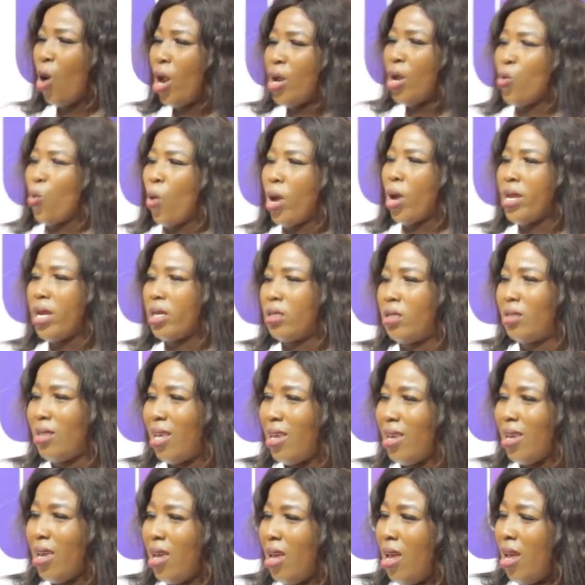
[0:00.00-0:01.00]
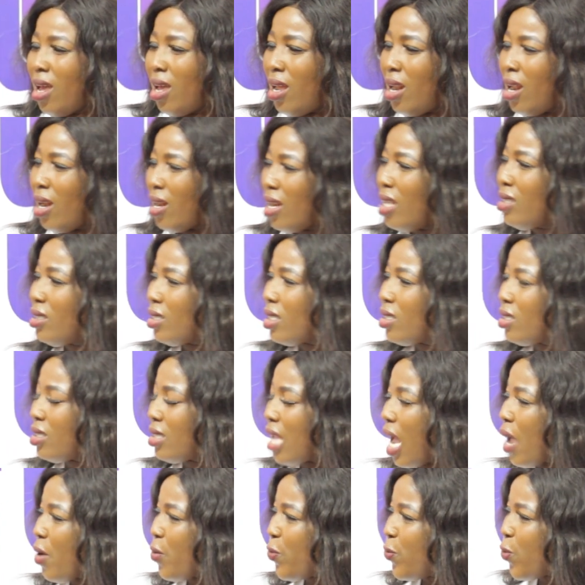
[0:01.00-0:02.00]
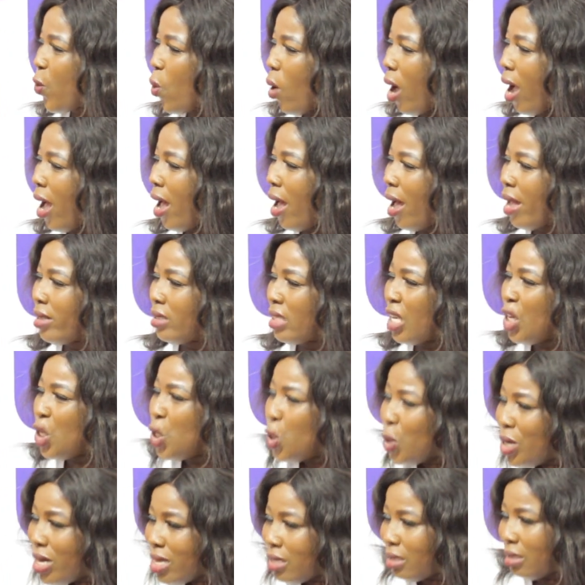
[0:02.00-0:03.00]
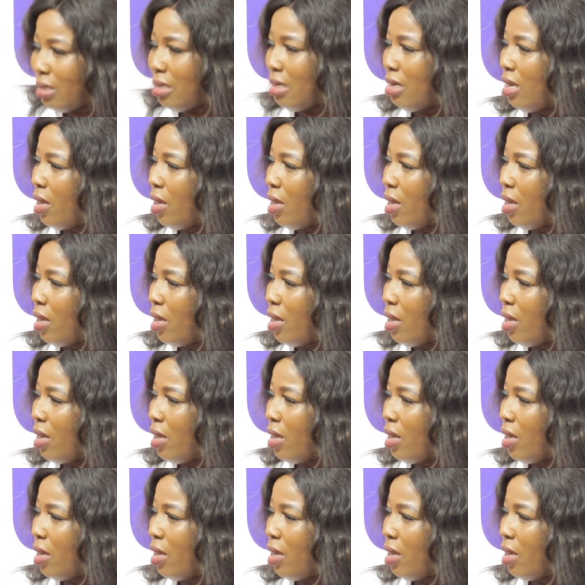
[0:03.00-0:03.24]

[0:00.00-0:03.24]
way you say. This is time for, I say, unity.